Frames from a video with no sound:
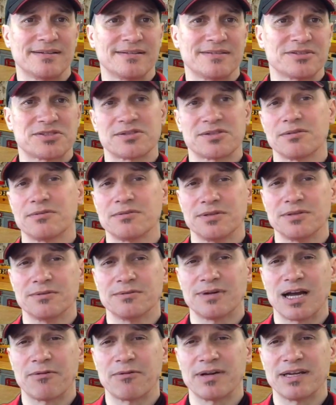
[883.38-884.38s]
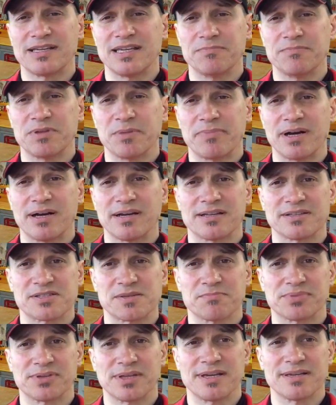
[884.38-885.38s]
show you how I keep the pockets
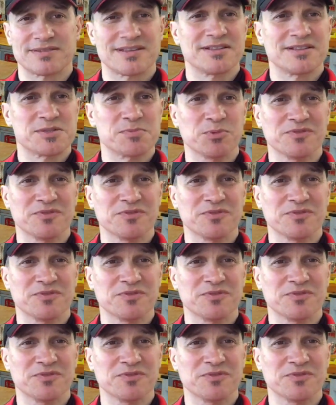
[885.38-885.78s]
in place. Let's